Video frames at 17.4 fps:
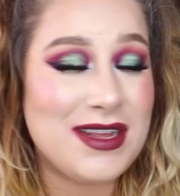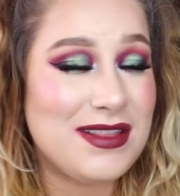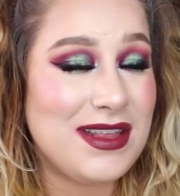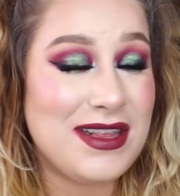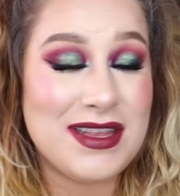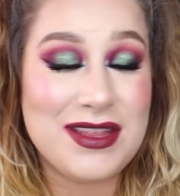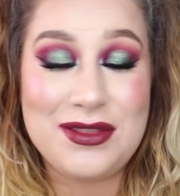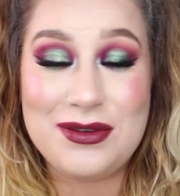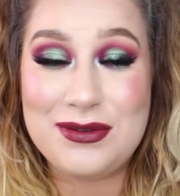I
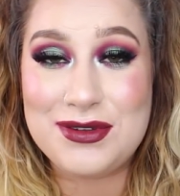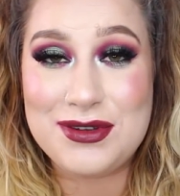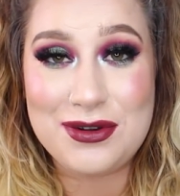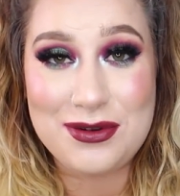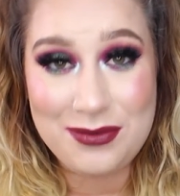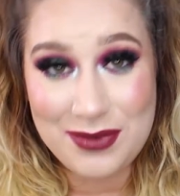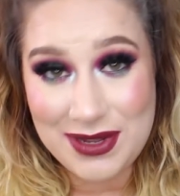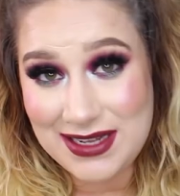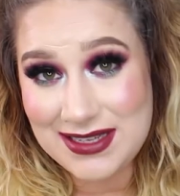think that those
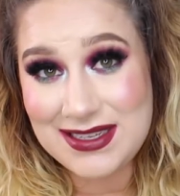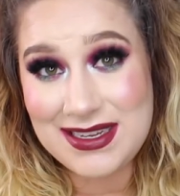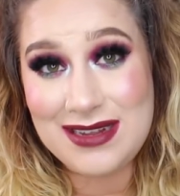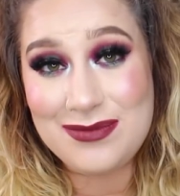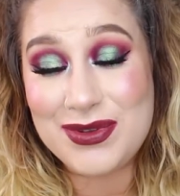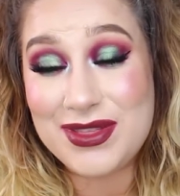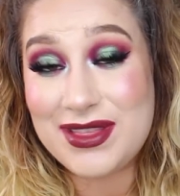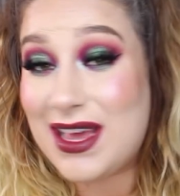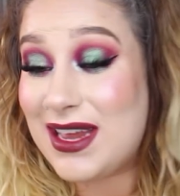are
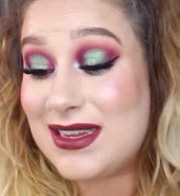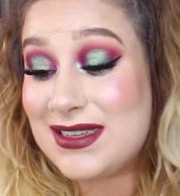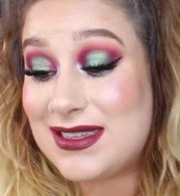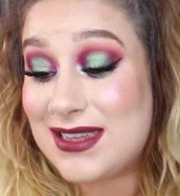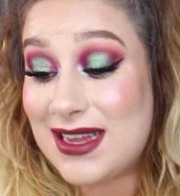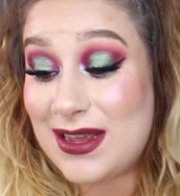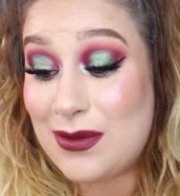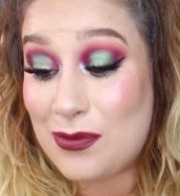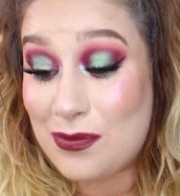amazing, but that
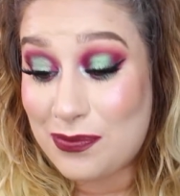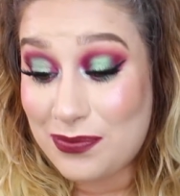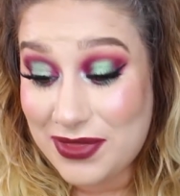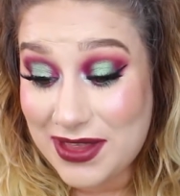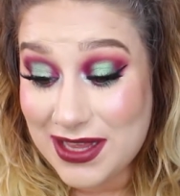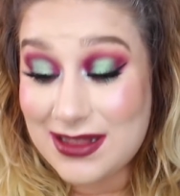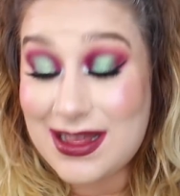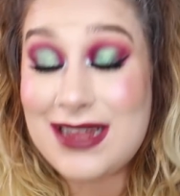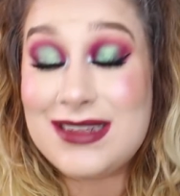is
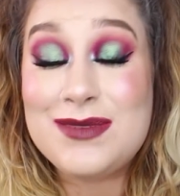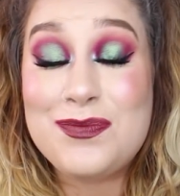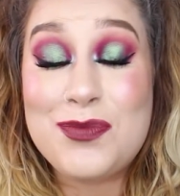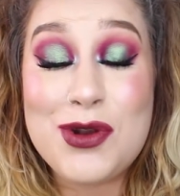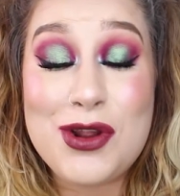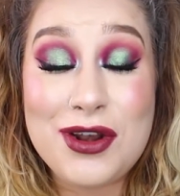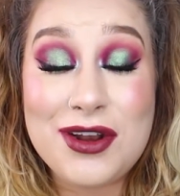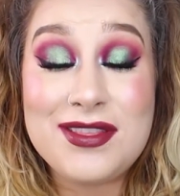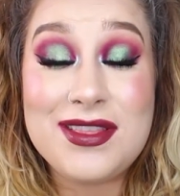the last
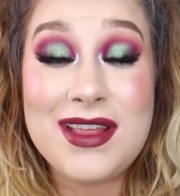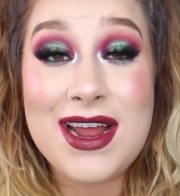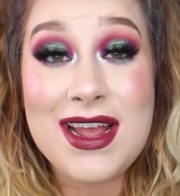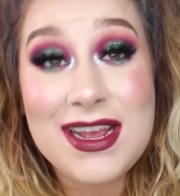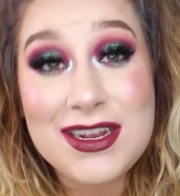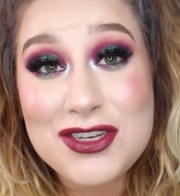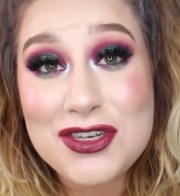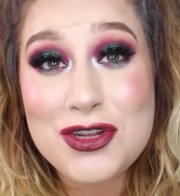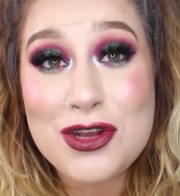product that I
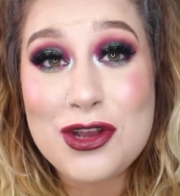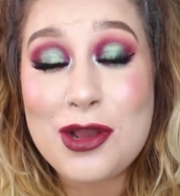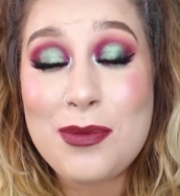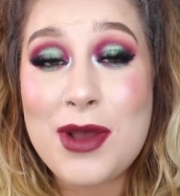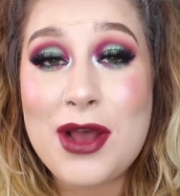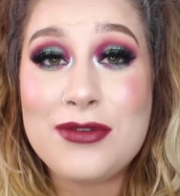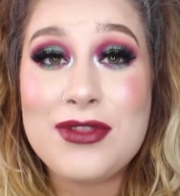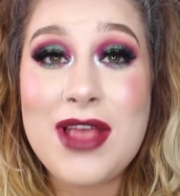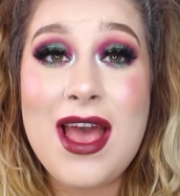had to talk
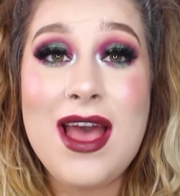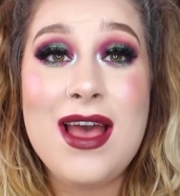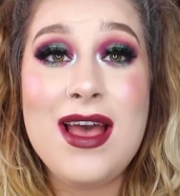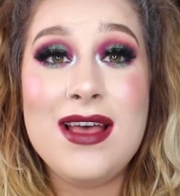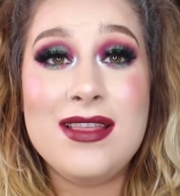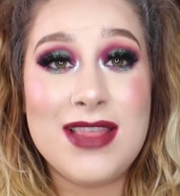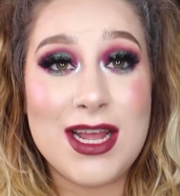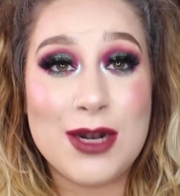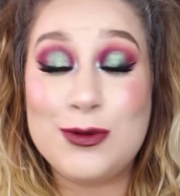about
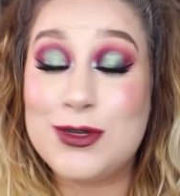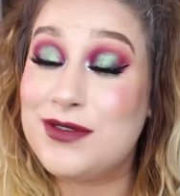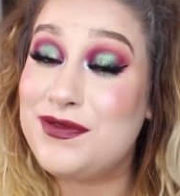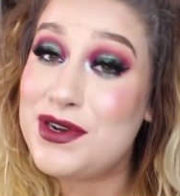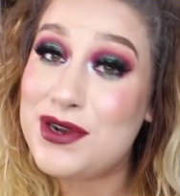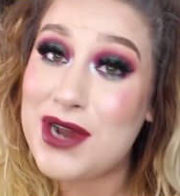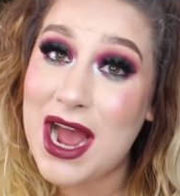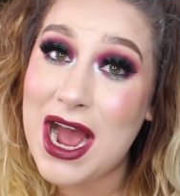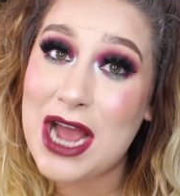that was
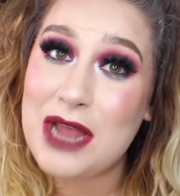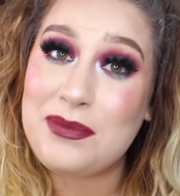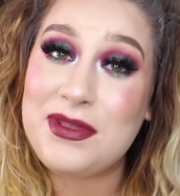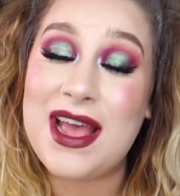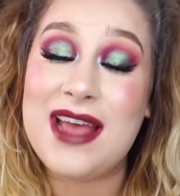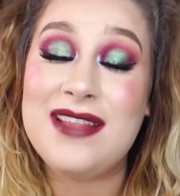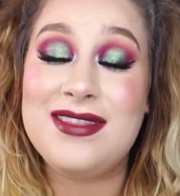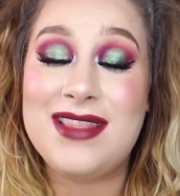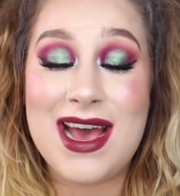very
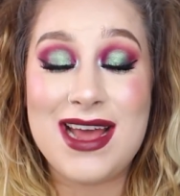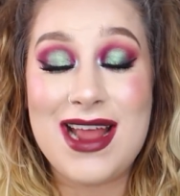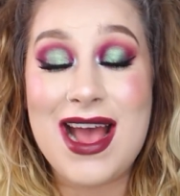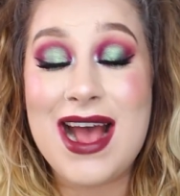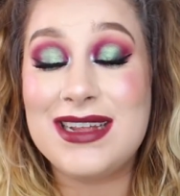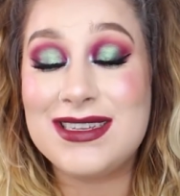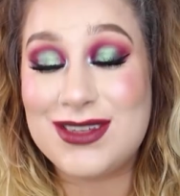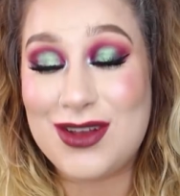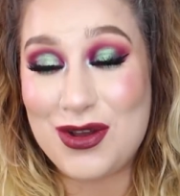hyped and that
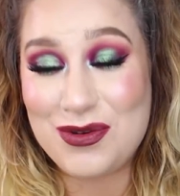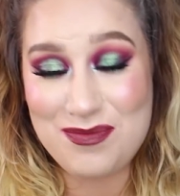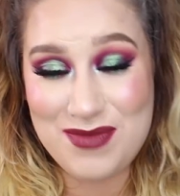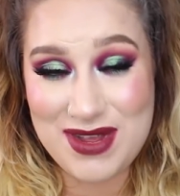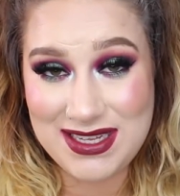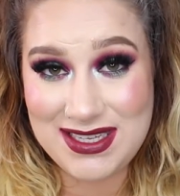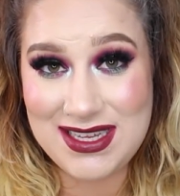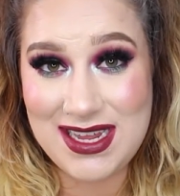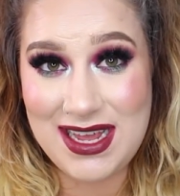has gone
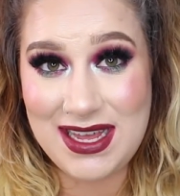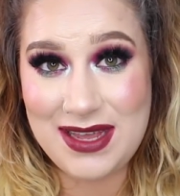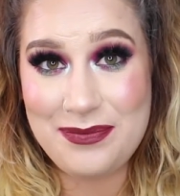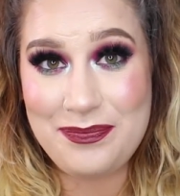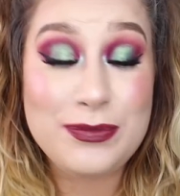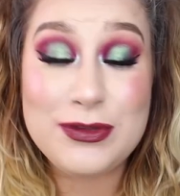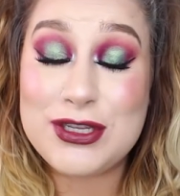missing.